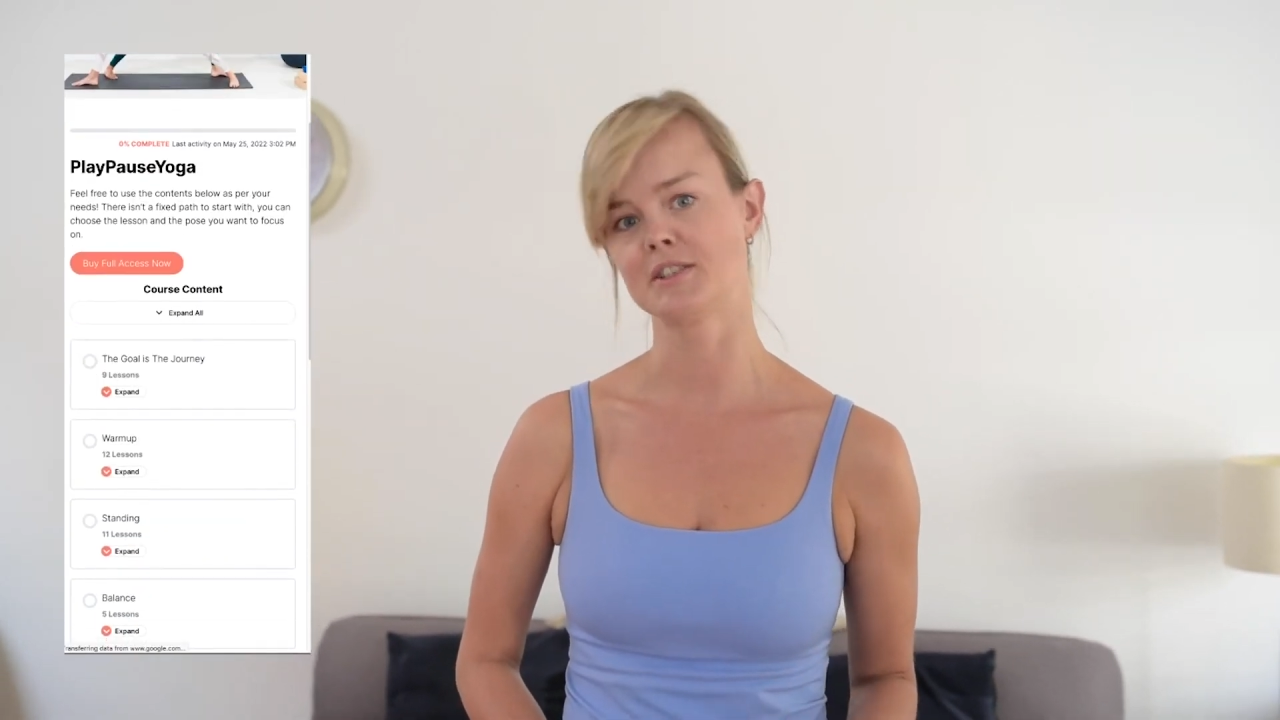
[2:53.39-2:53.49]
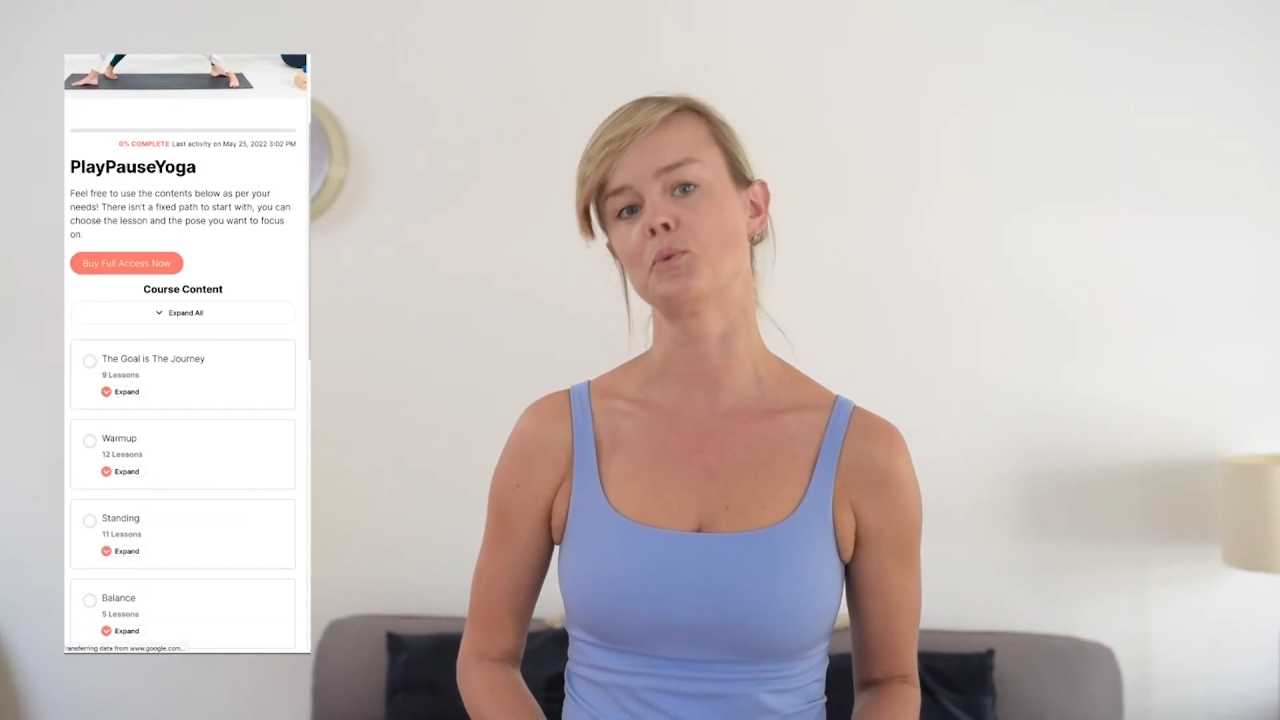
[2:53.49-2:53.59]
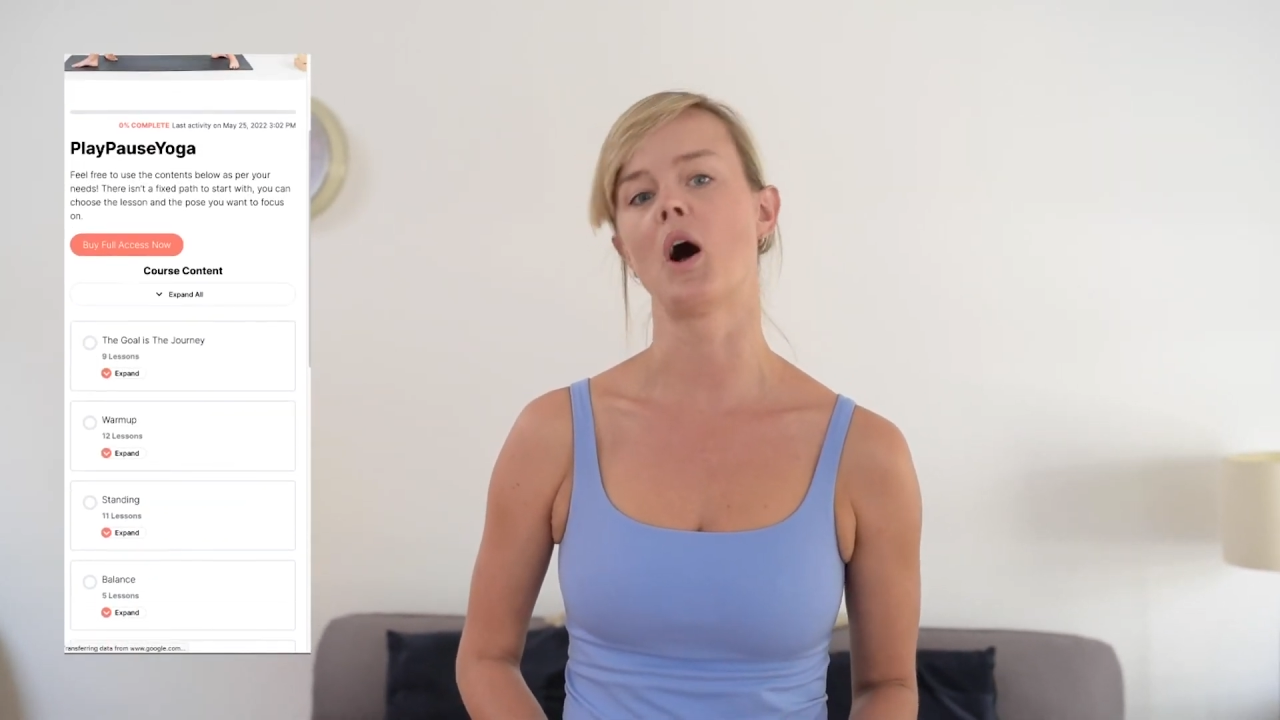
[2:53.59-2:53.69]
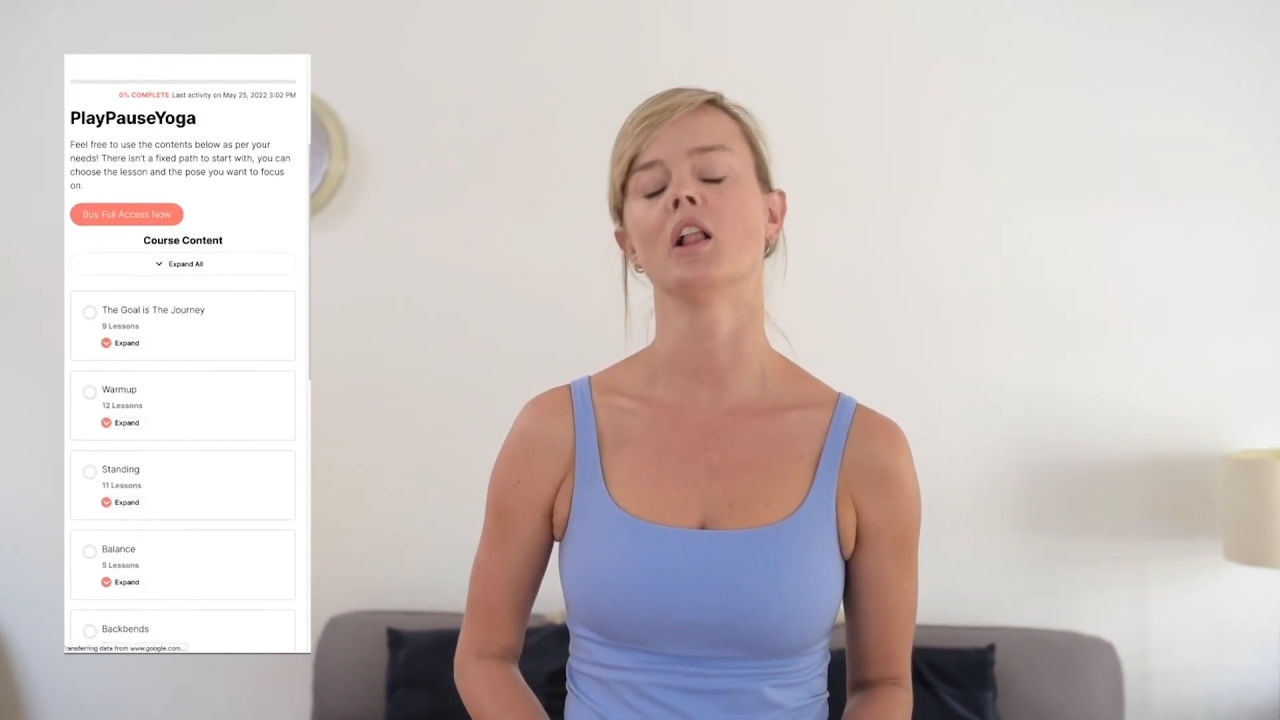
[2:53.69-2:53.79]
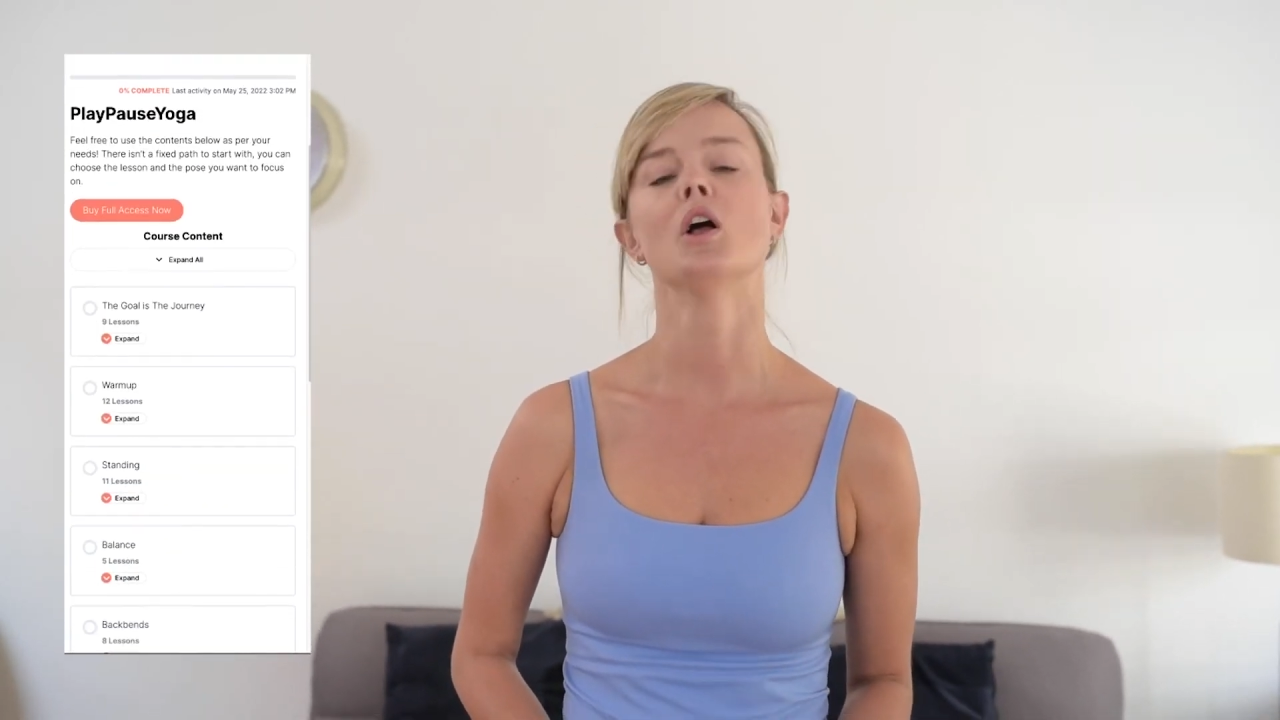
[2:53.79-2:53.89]
as
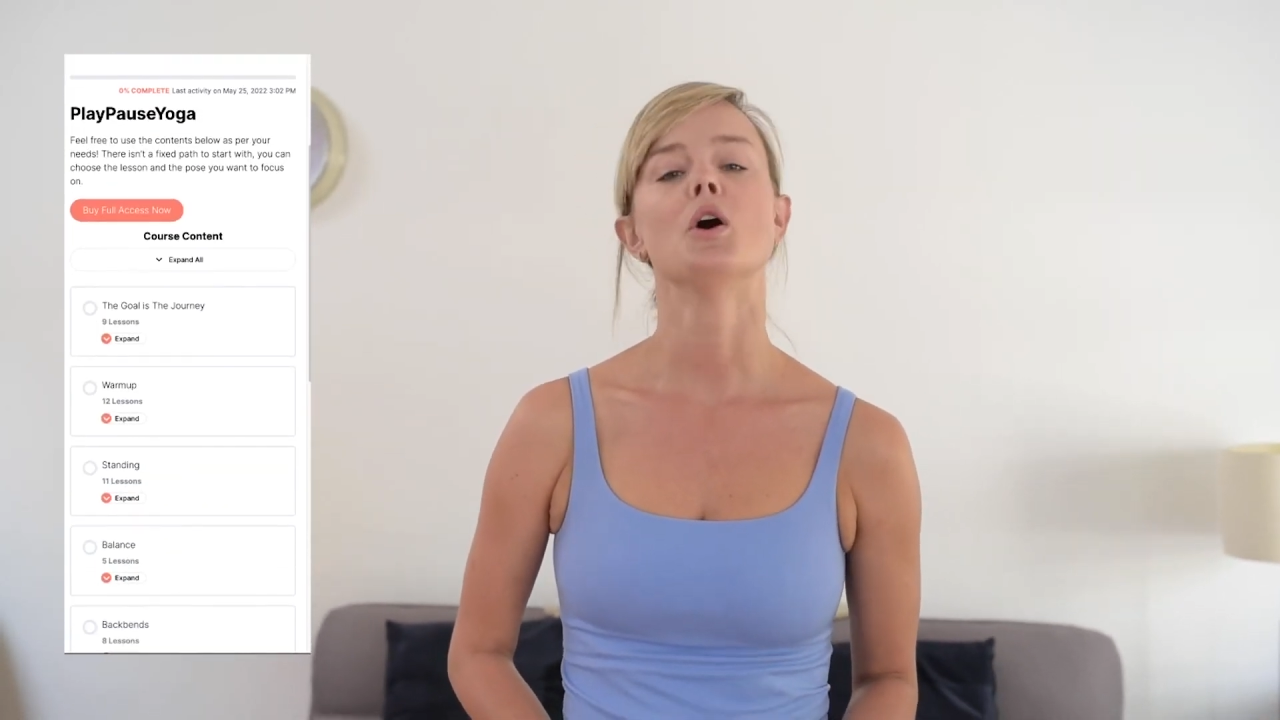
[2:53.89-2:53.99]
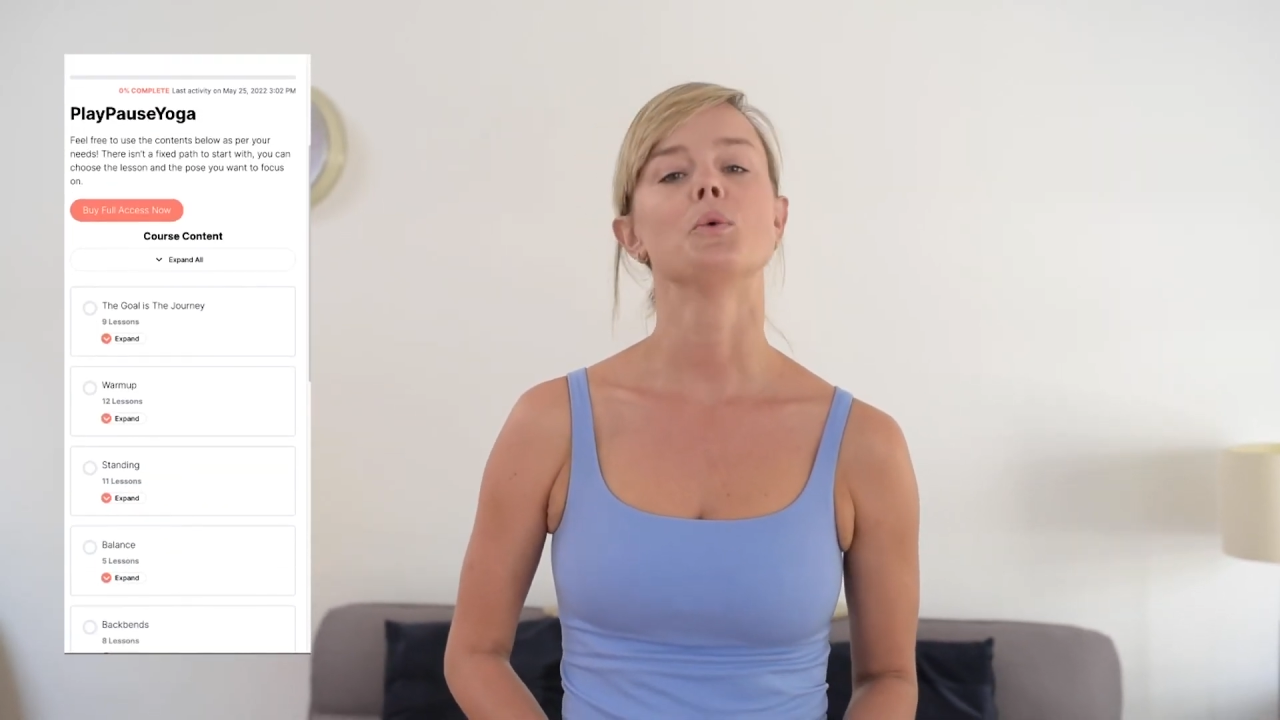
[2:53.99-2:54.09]
well,